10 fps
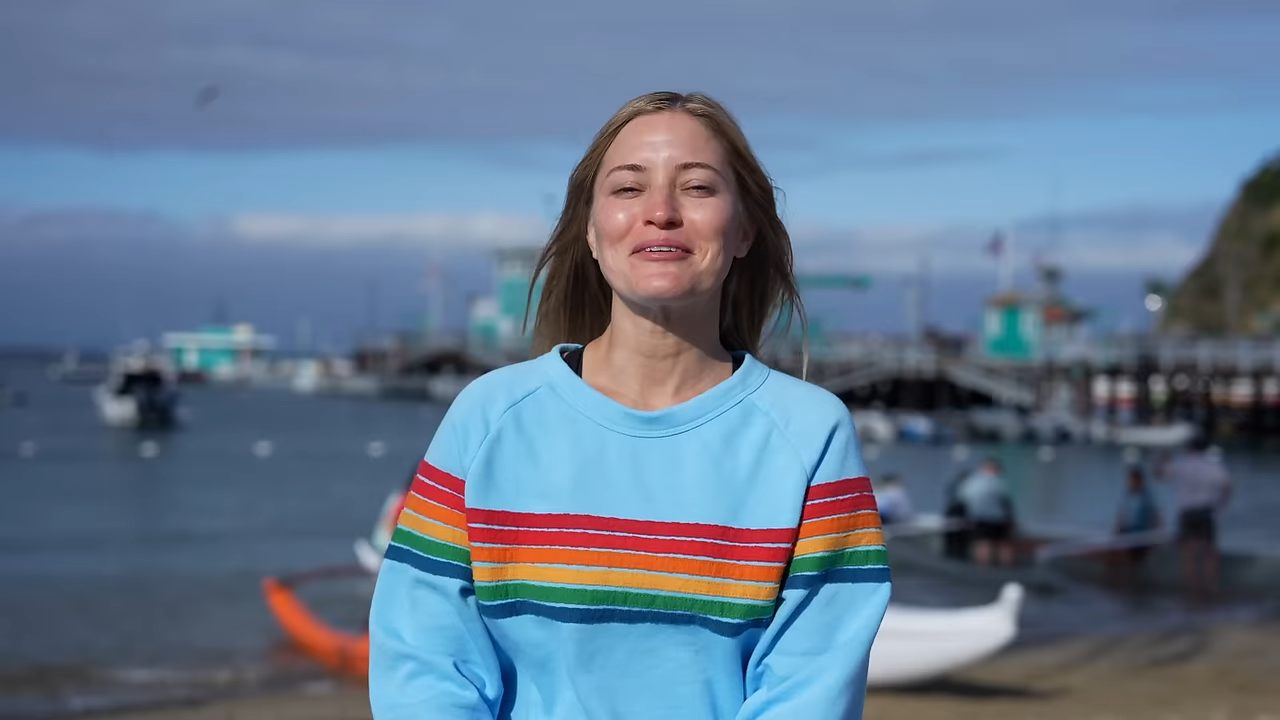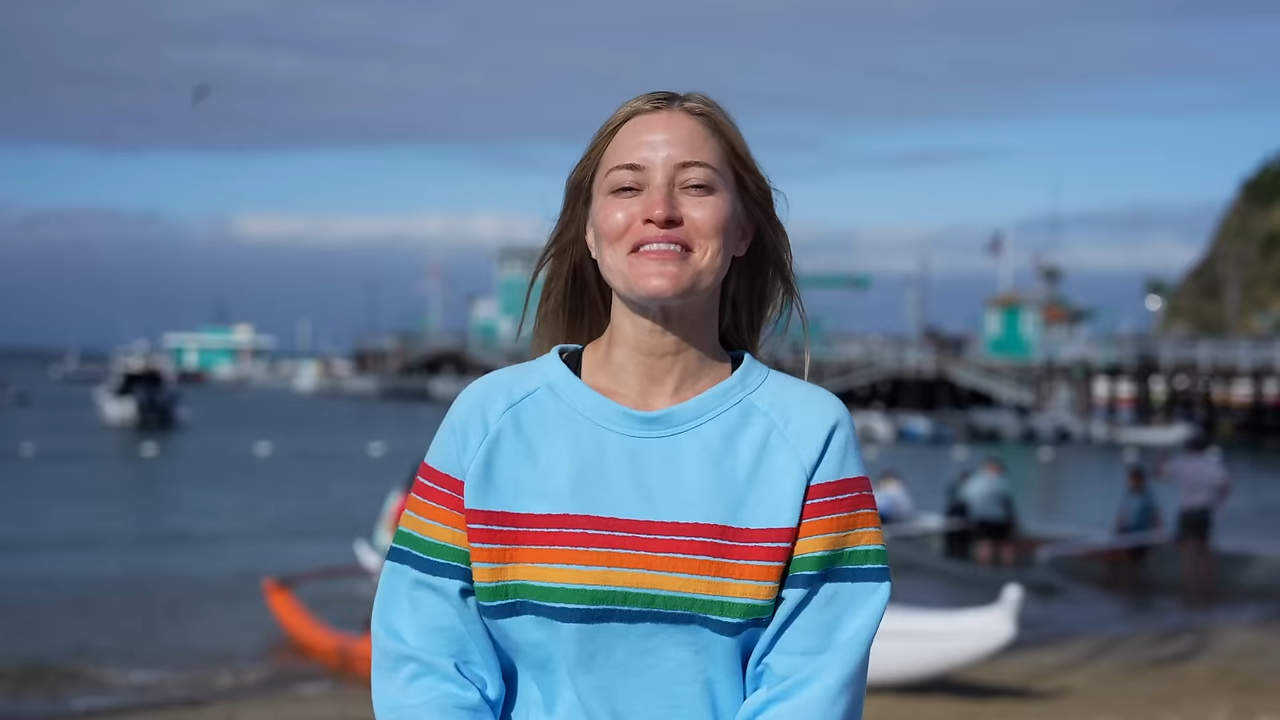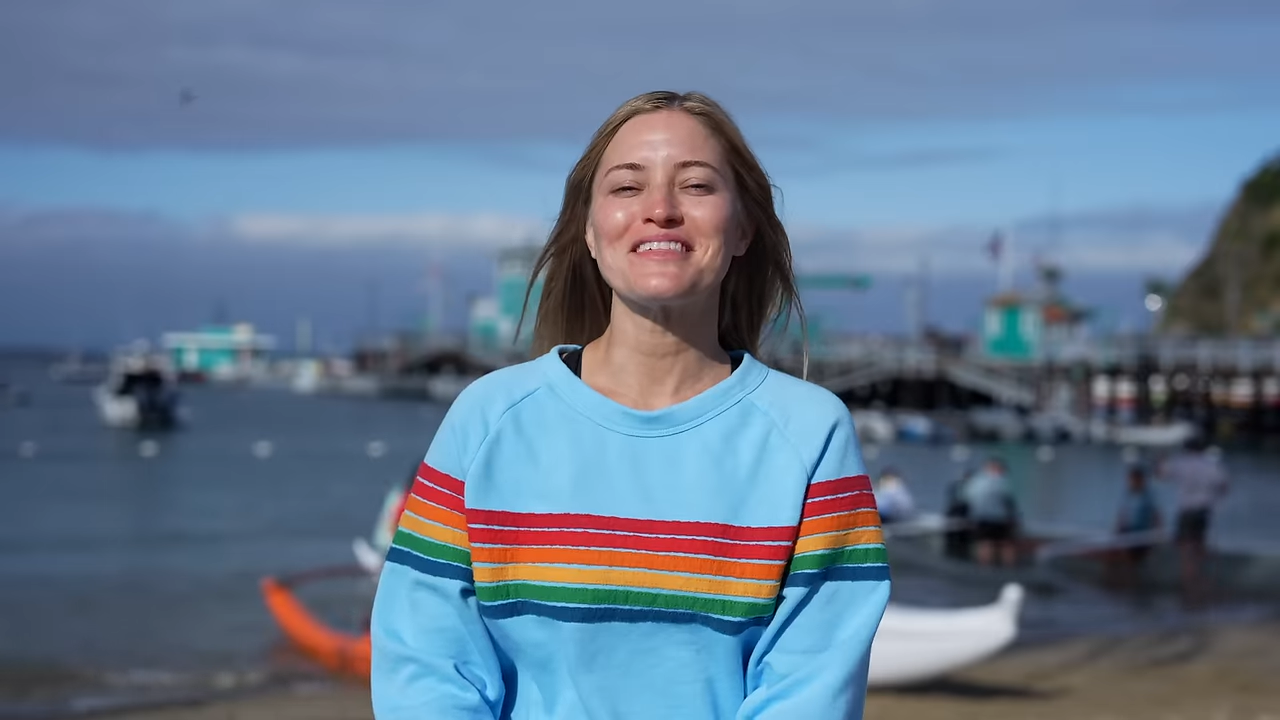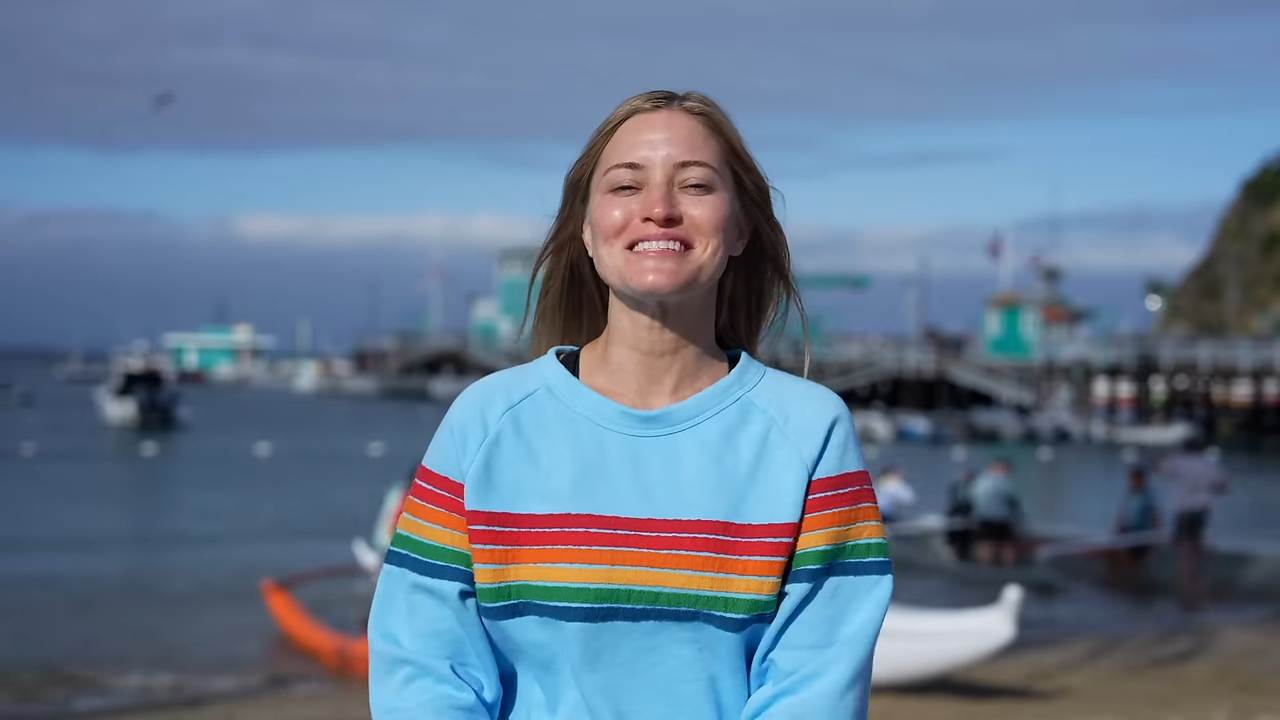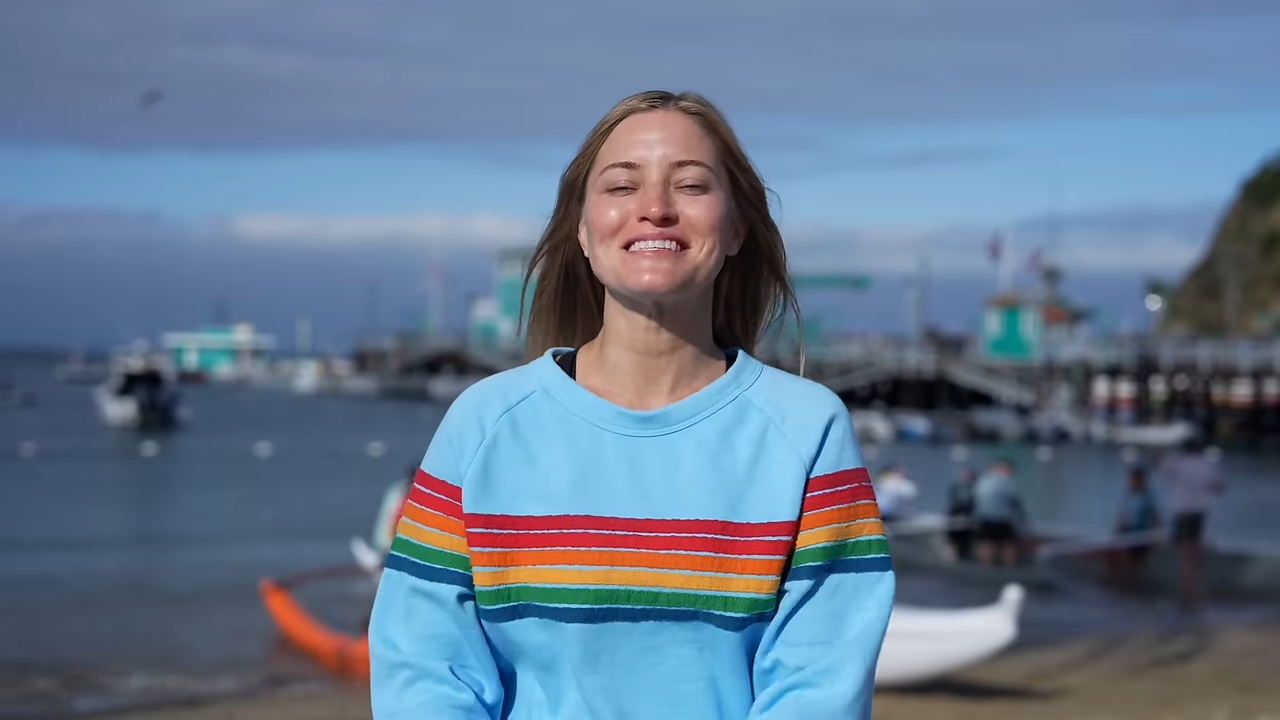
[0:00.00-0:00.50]
One
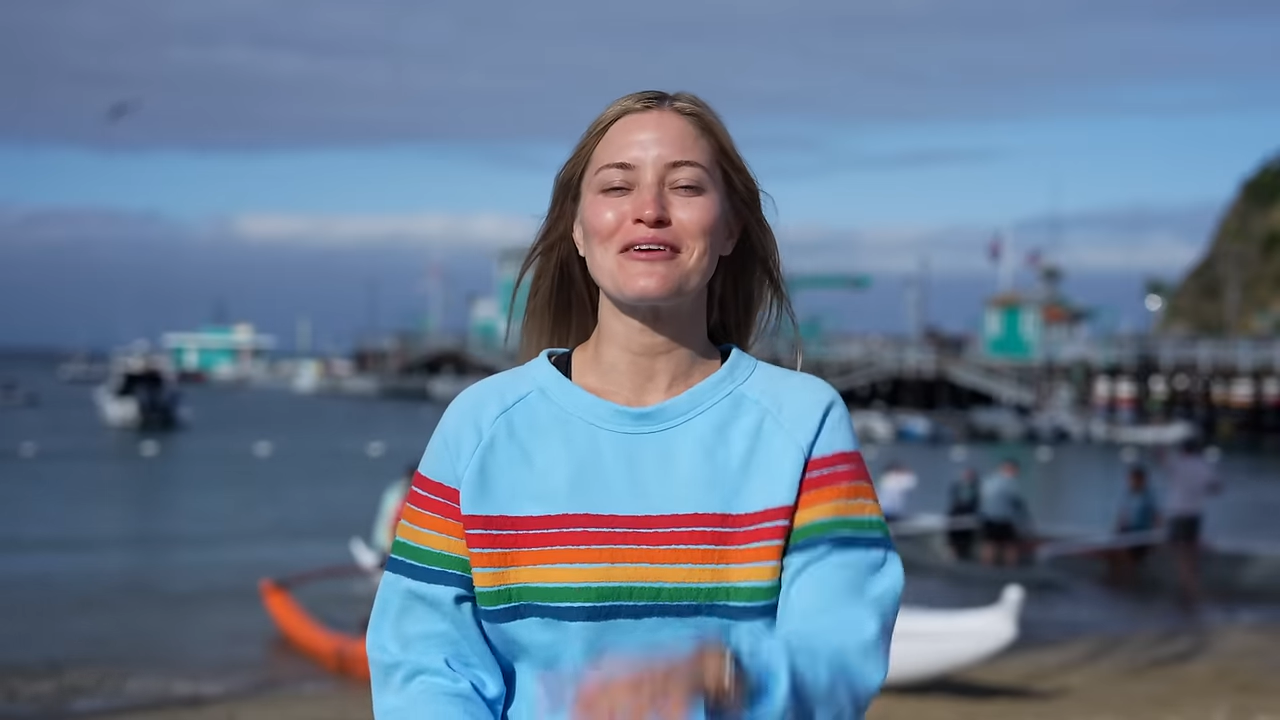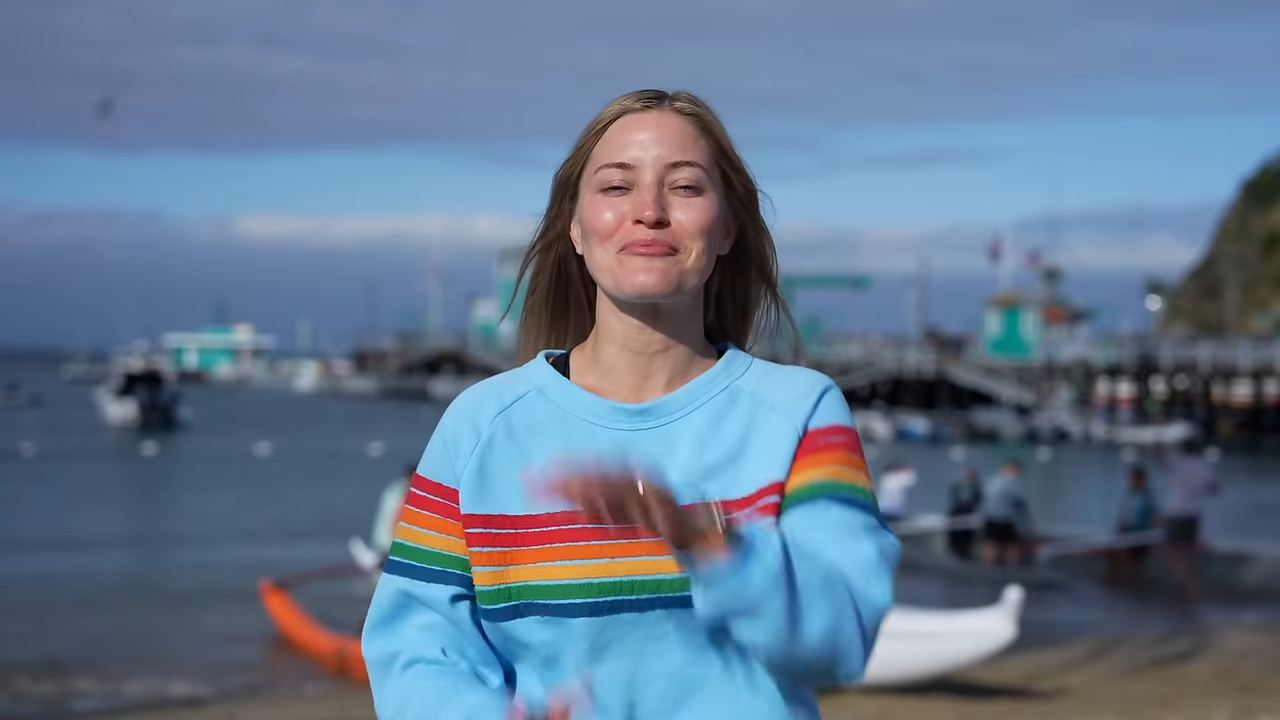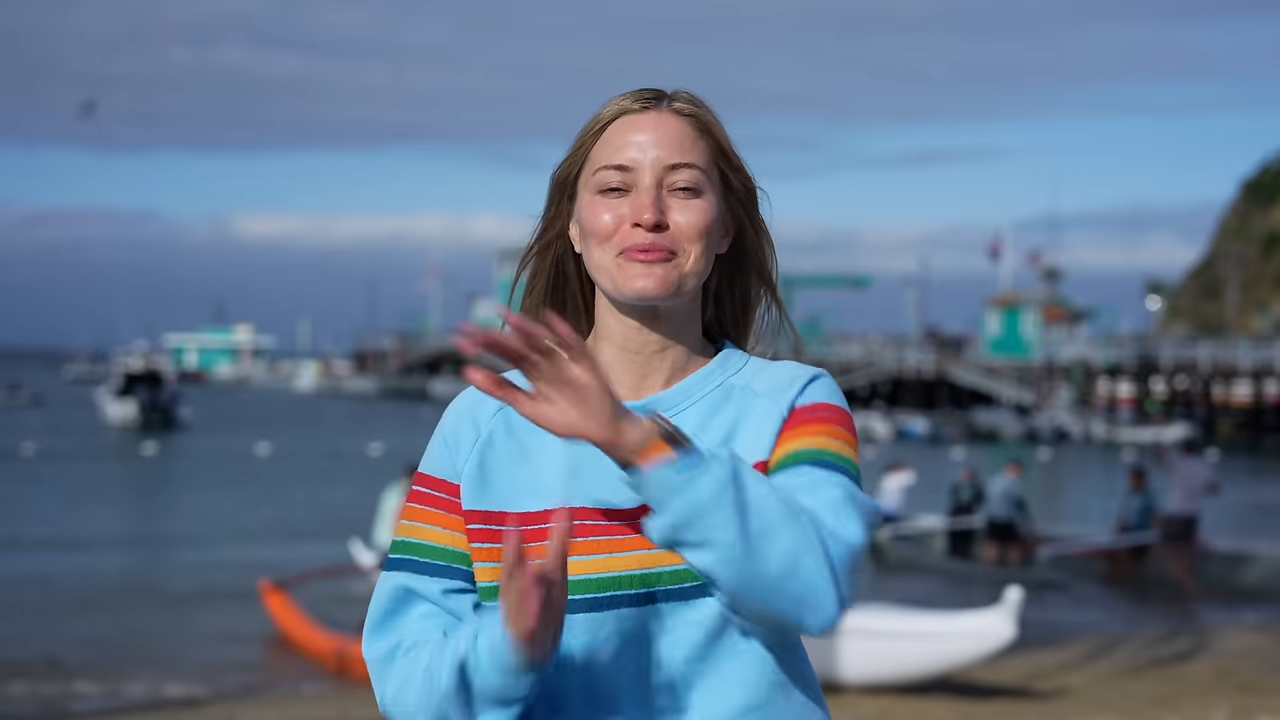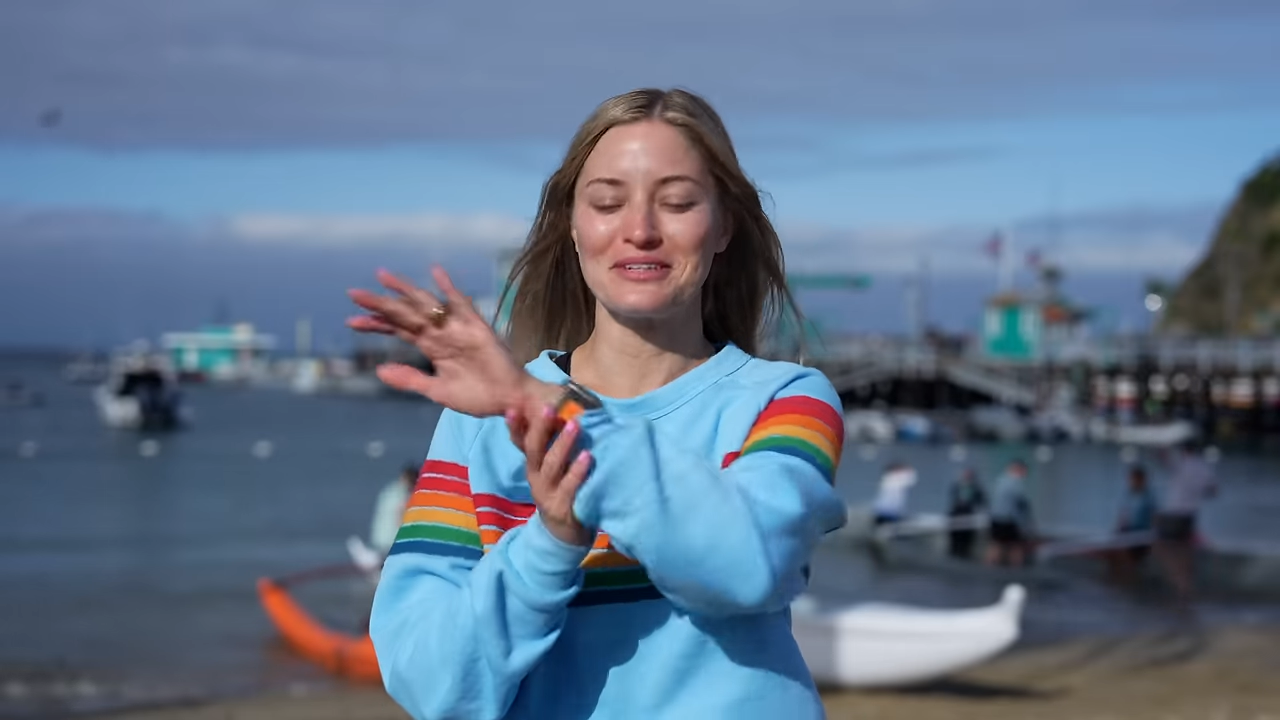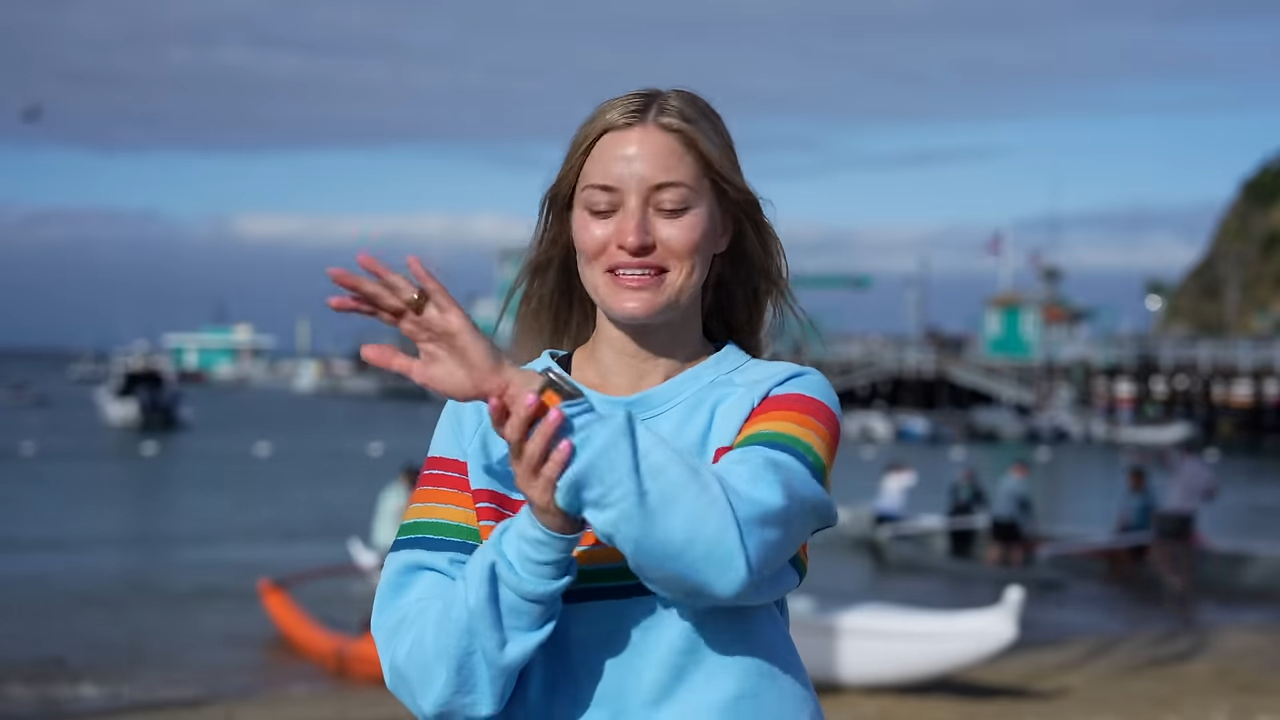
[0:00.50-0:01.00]
of the things that I
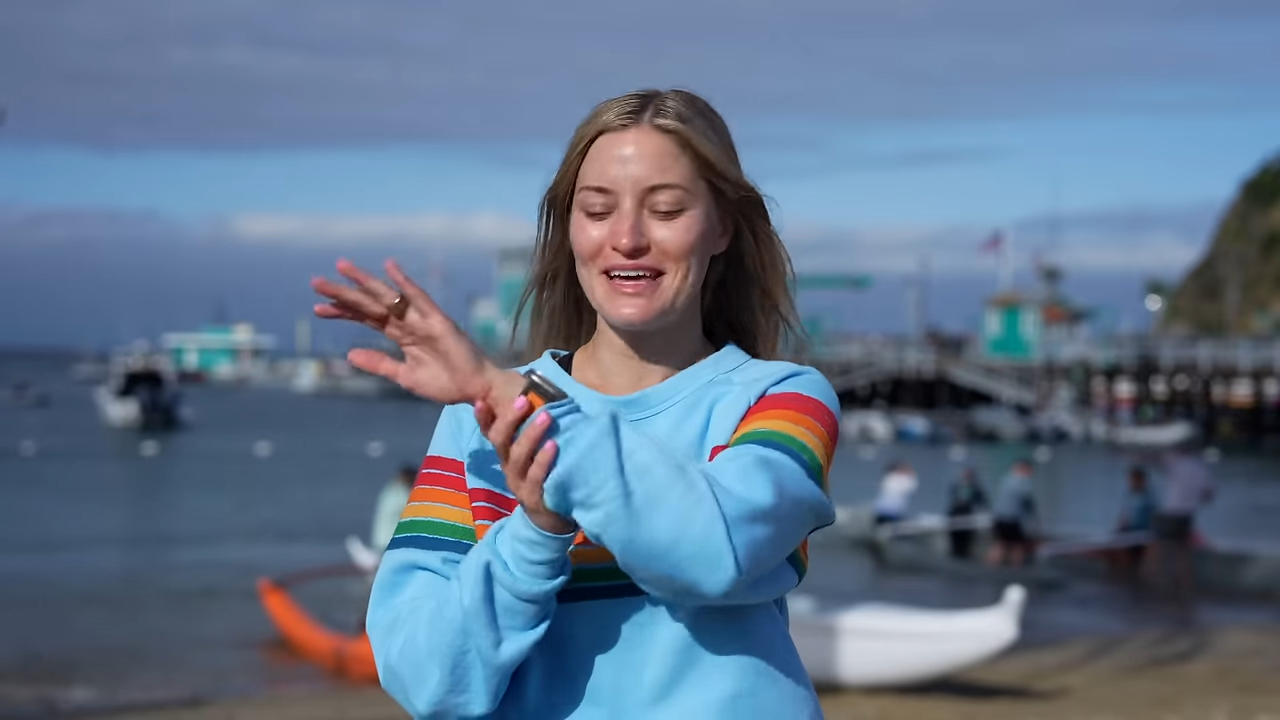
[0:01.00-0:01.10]
really